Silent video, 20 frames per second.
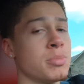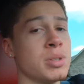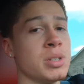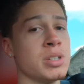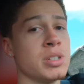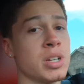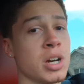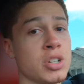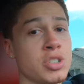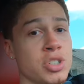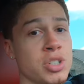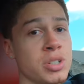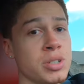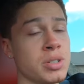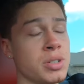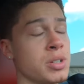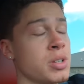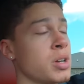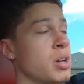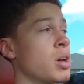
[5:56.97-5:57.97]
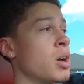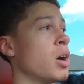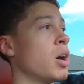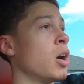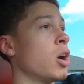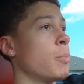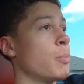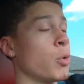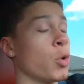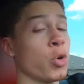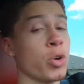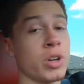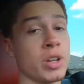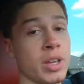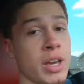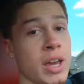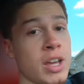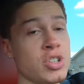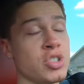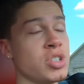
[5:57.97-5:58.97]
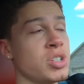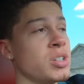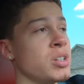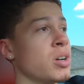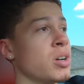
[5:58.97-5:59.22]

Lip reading: be touching or engaging,